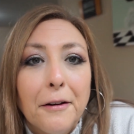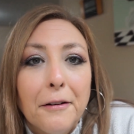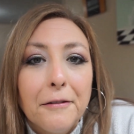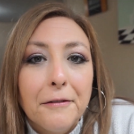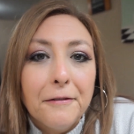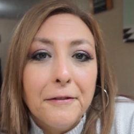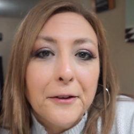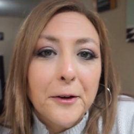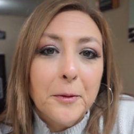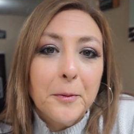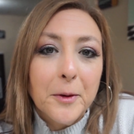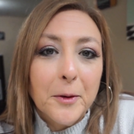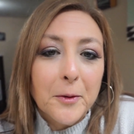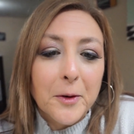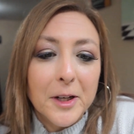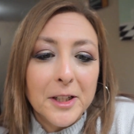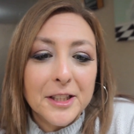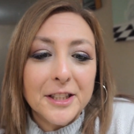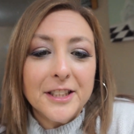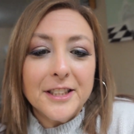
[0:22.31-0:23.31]
film it
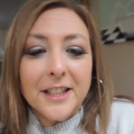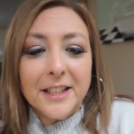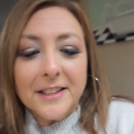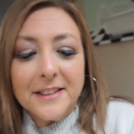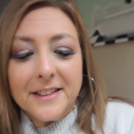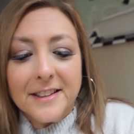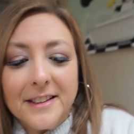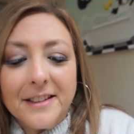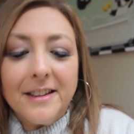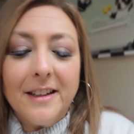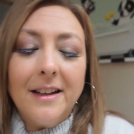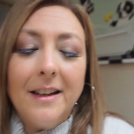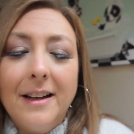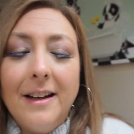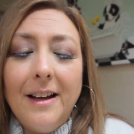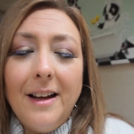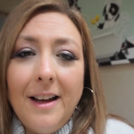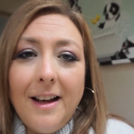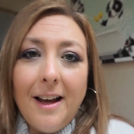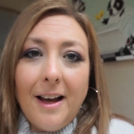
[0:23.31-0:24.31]
while she does it.
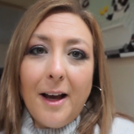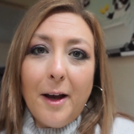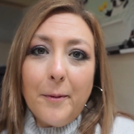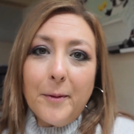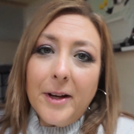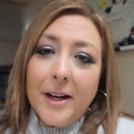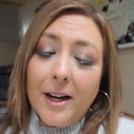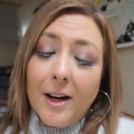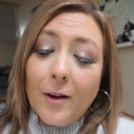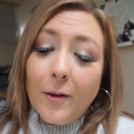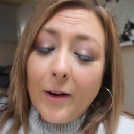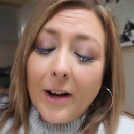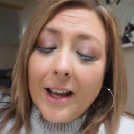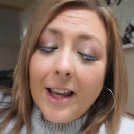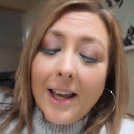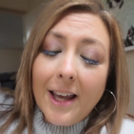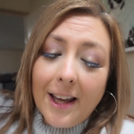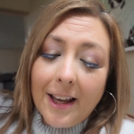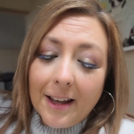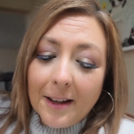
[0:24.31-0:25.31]
I mean, I know I
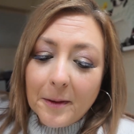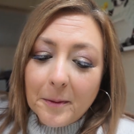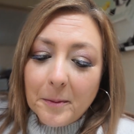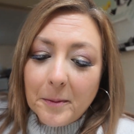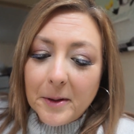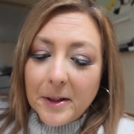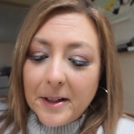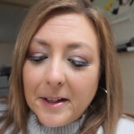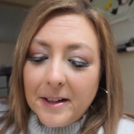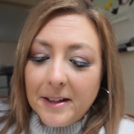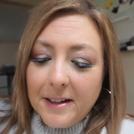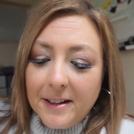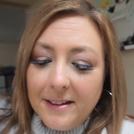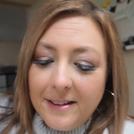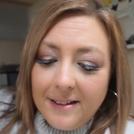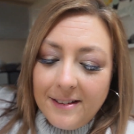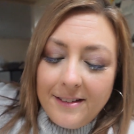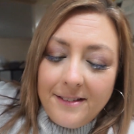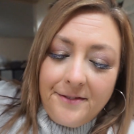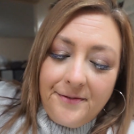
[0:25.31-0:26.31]
can, but,
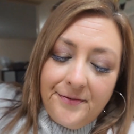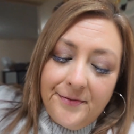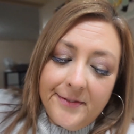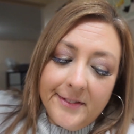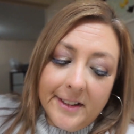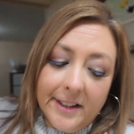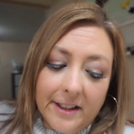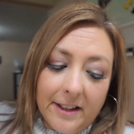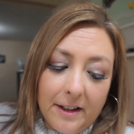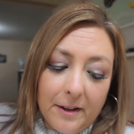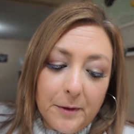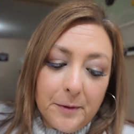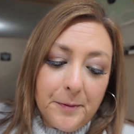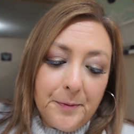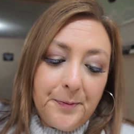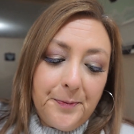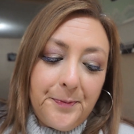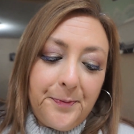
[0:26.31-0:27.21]
you know,